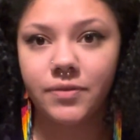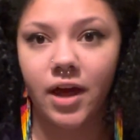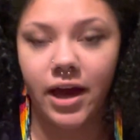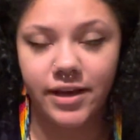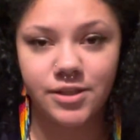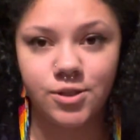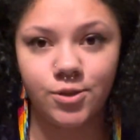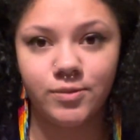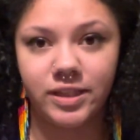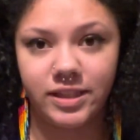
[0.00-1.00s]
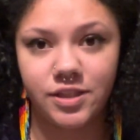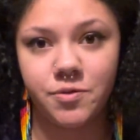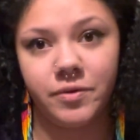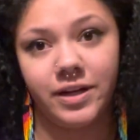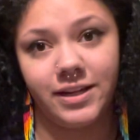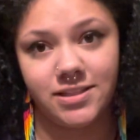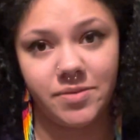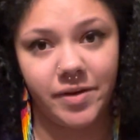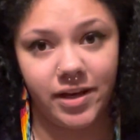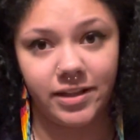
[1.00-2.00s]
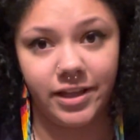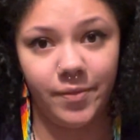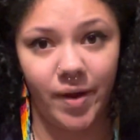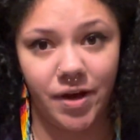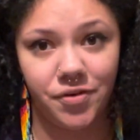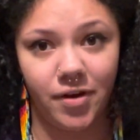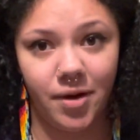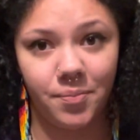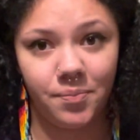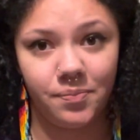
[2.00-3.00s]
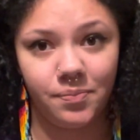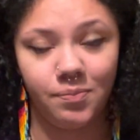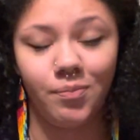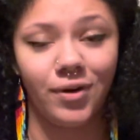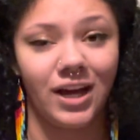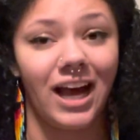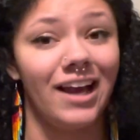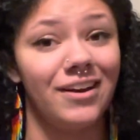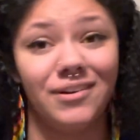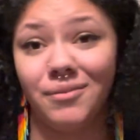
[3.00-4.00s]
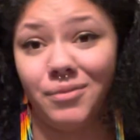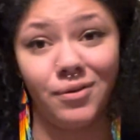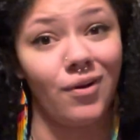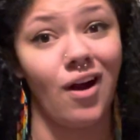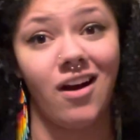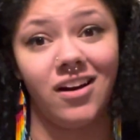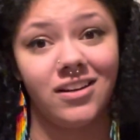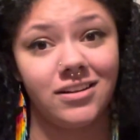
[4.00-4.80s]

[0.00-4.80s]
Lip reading: I assume that this one is about Cleopatra, but I could be wrong.